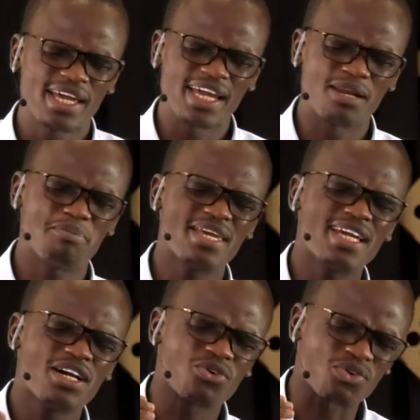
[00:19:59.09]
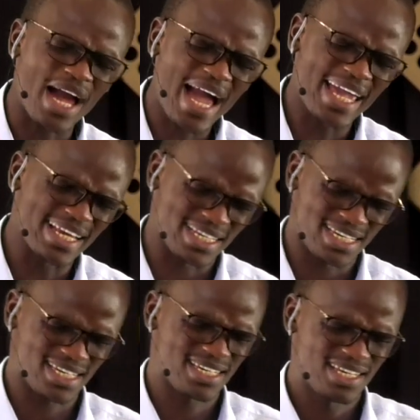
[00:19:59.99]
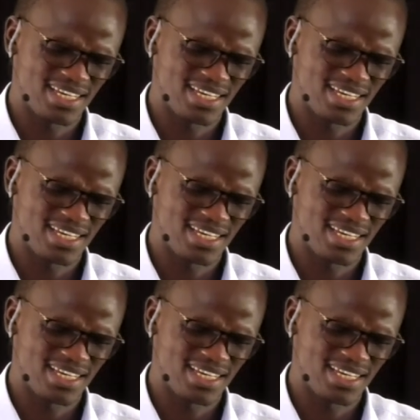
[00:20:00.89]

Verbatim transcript: in being right,